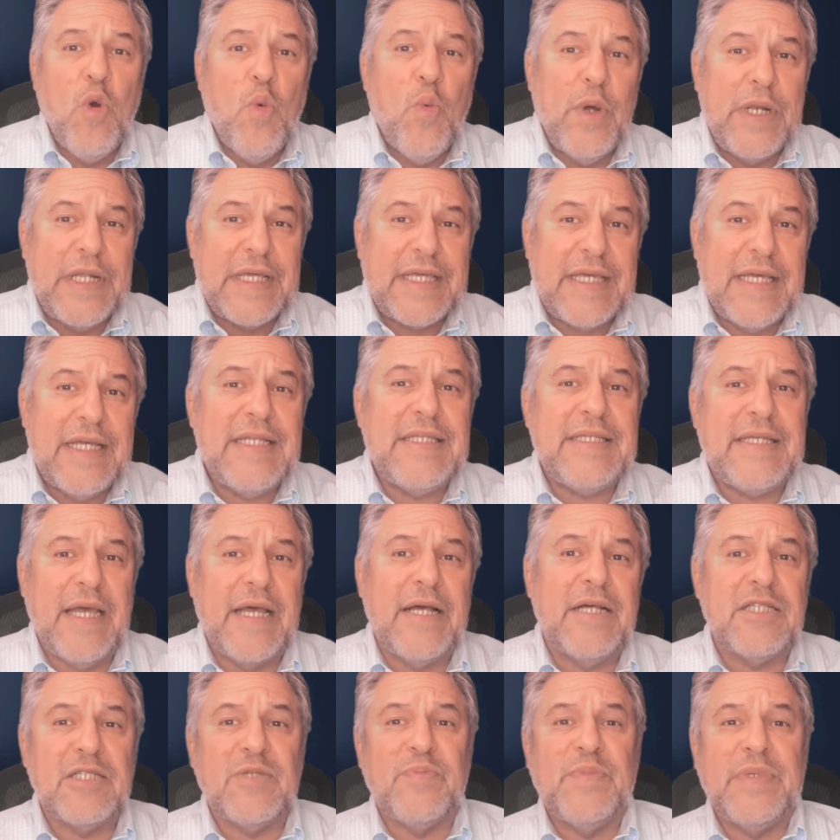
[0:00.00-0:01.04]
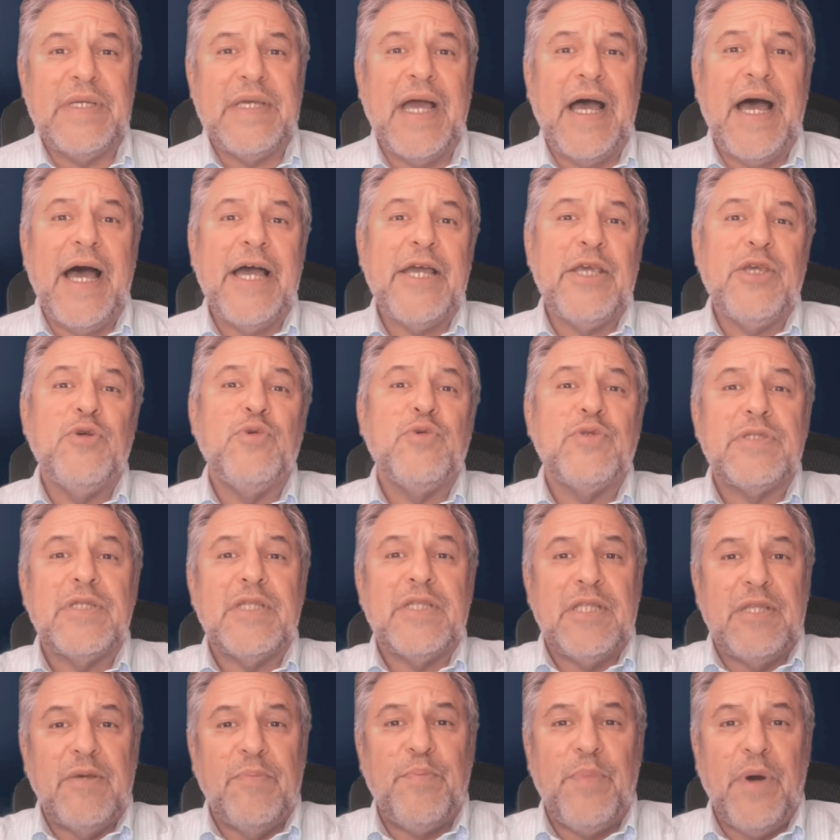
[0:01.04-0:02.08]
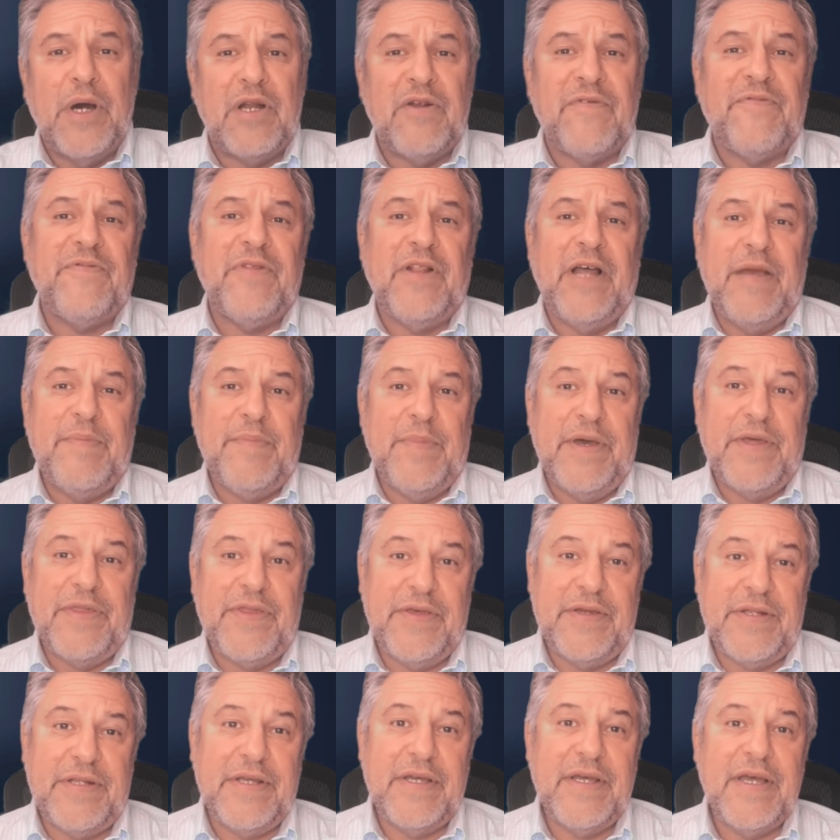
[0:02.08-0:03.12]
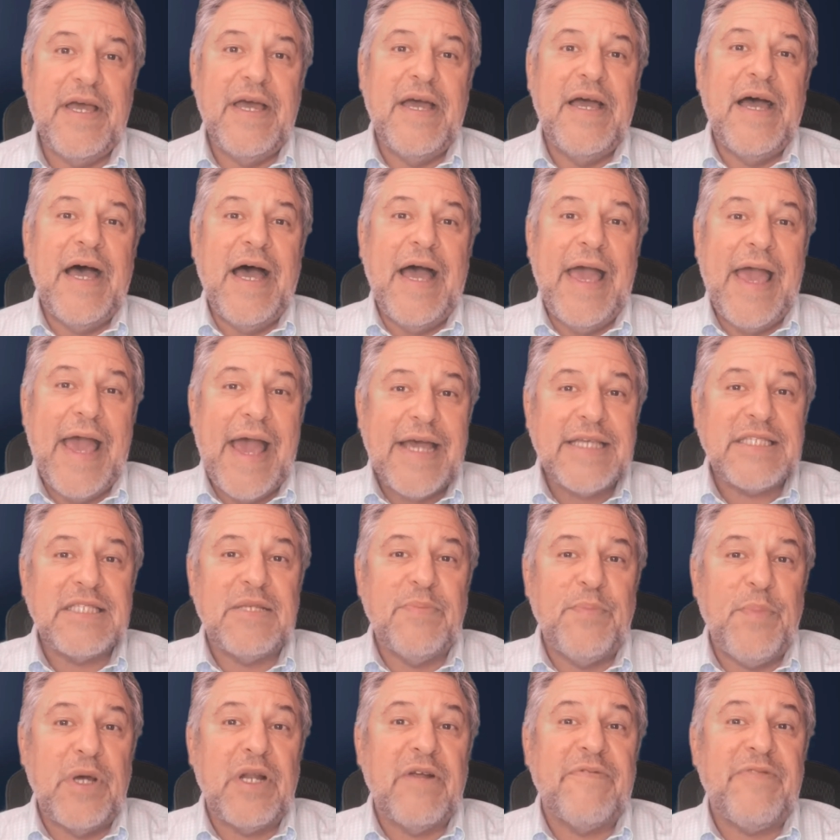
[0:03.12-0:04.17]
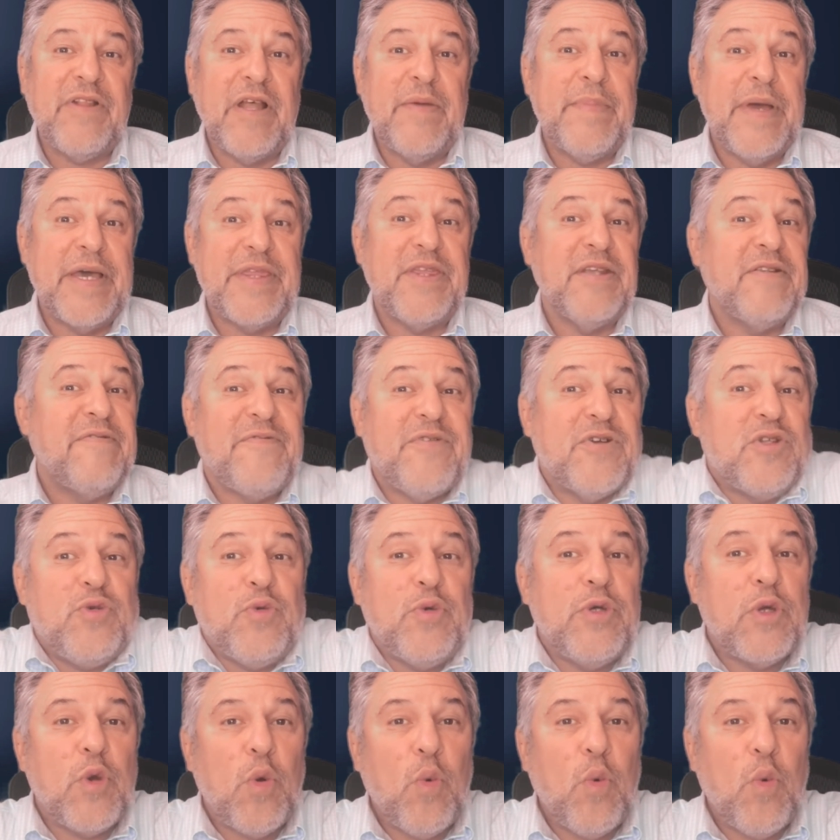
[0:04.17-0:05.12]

When a kid tells me I use the butterfly method, I ask the butterfly method for doing